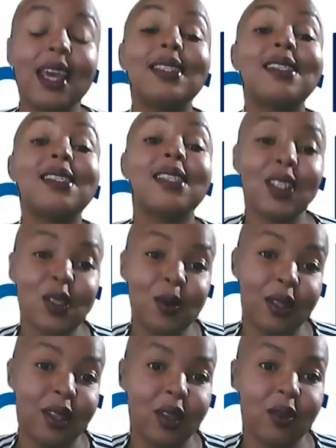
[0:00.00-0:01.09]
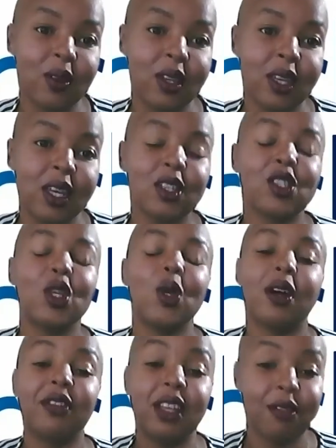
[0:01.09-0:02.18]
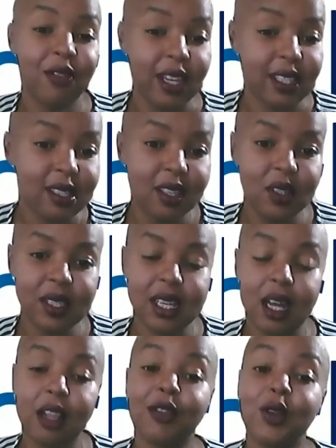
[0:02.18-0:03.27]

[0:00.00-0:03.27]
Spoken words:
it sticks with you. So you have to invest in yourself,